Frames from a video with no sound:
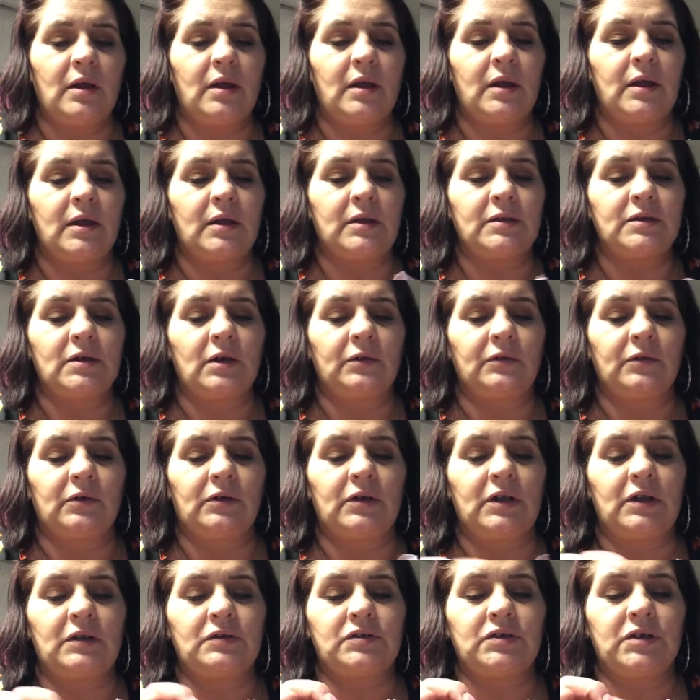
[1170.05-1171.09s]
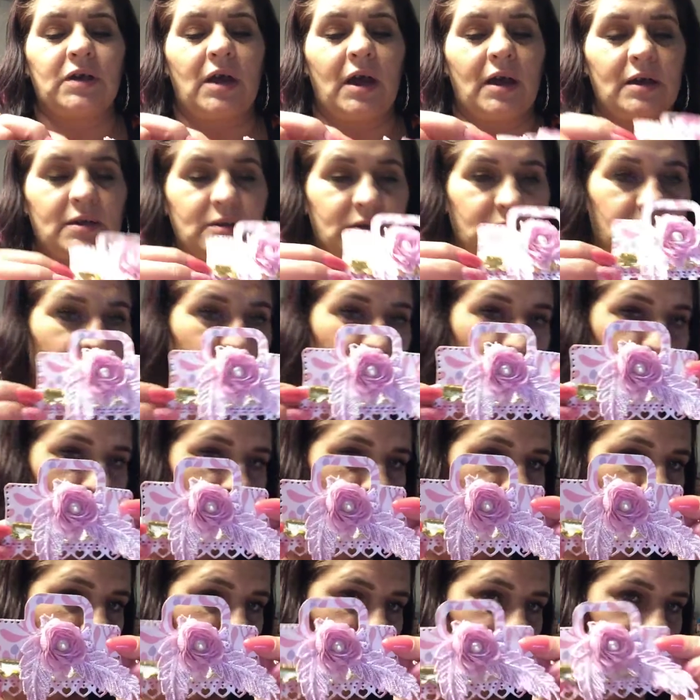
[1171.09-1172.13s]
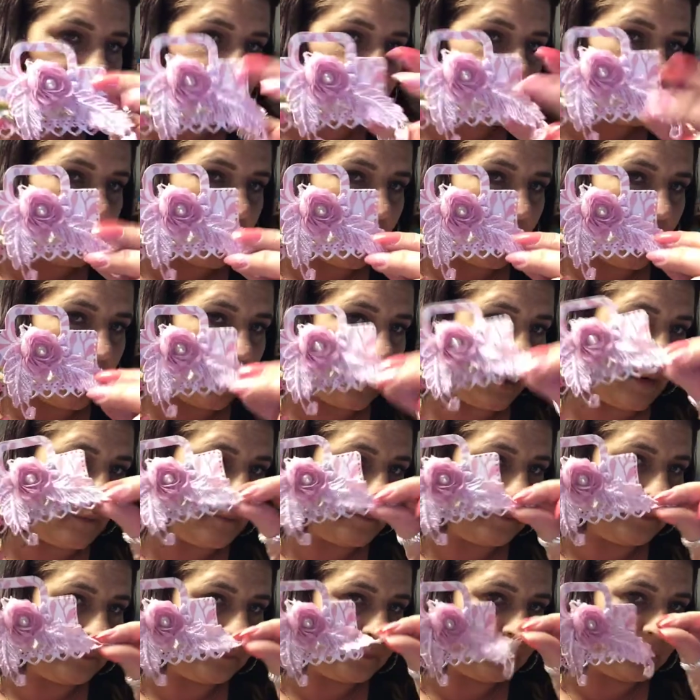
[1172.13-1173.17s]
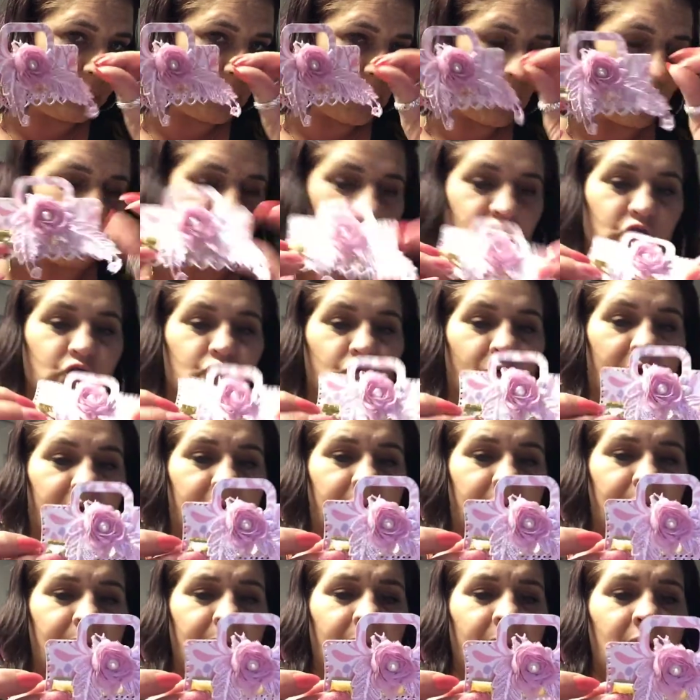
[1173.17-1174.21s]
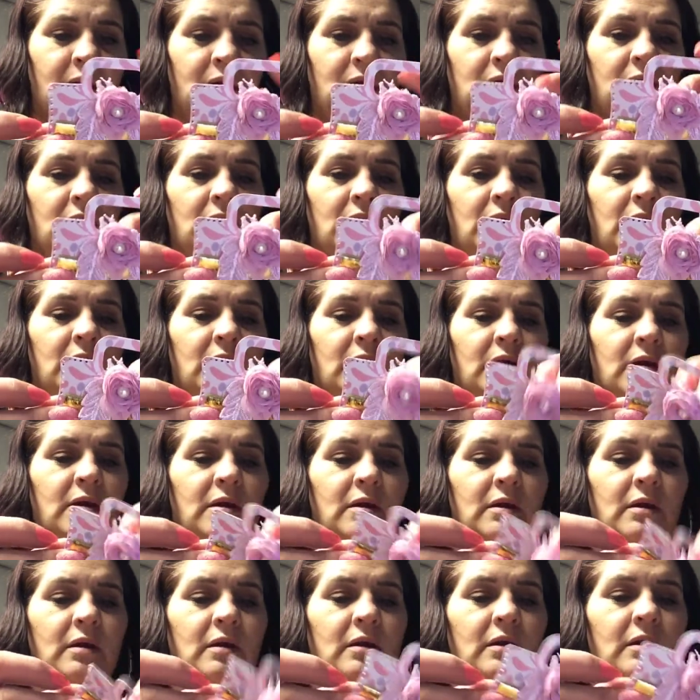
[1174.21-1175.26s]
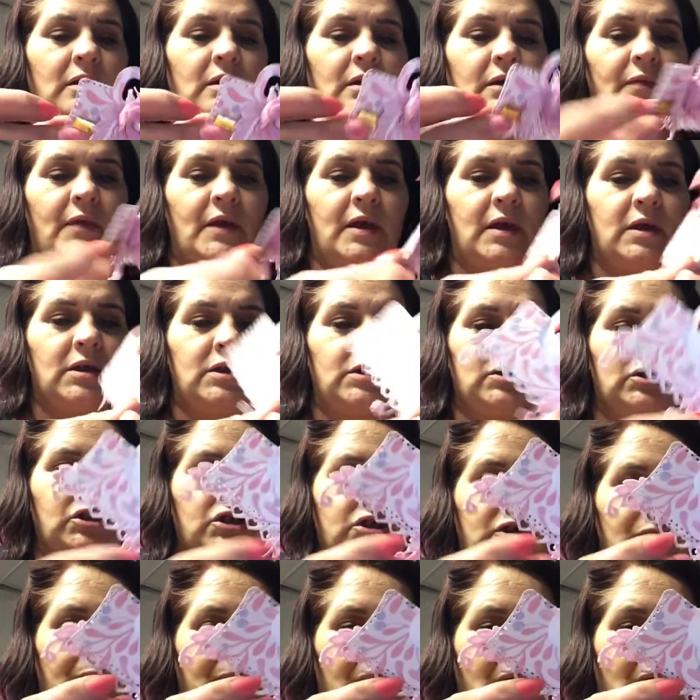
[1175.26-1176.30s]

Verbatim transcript: And underneath she has the gold um, trim. And then she